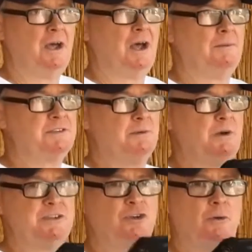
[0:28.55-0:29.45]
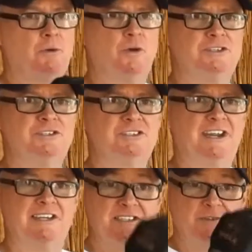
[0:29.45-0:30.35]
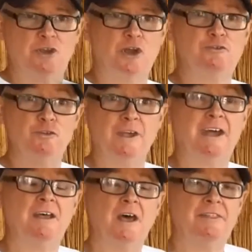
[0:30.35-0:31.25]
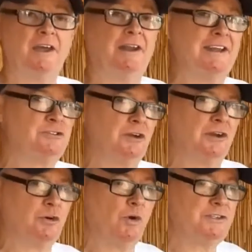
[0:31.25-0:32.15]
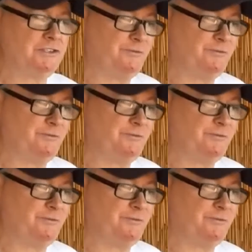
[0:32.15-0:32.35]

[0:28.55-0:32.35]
Um, so most common questions and answers, if you go through that, that'll answer a lot of questions.